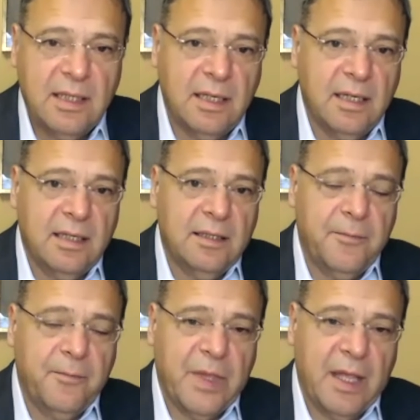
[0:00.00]

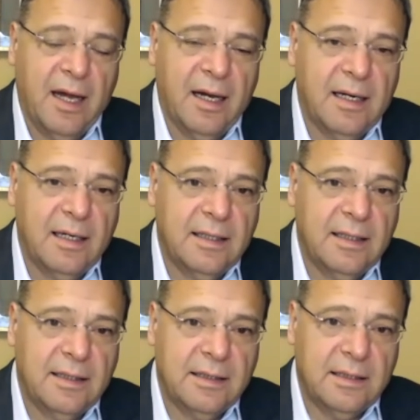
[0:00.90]

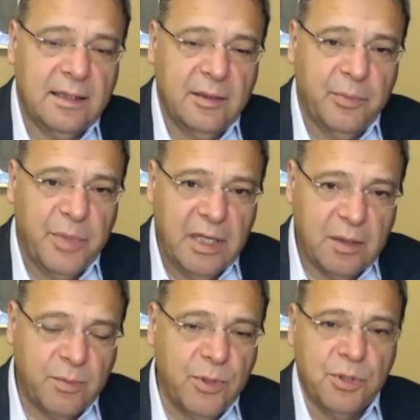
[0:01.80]
are
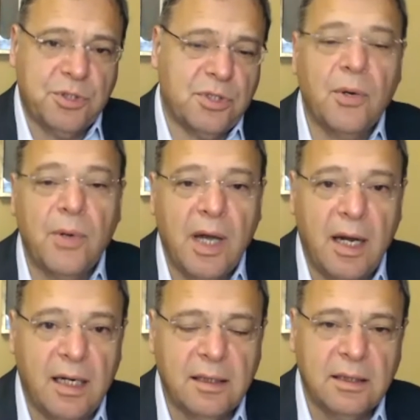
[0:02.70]
being pushed so
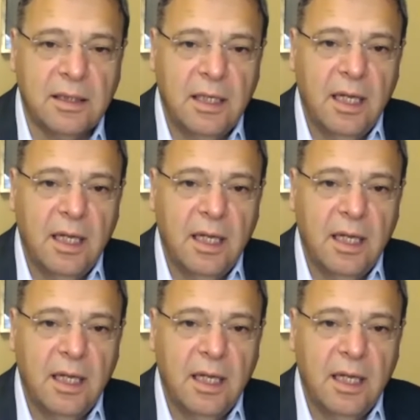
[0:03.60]
hard.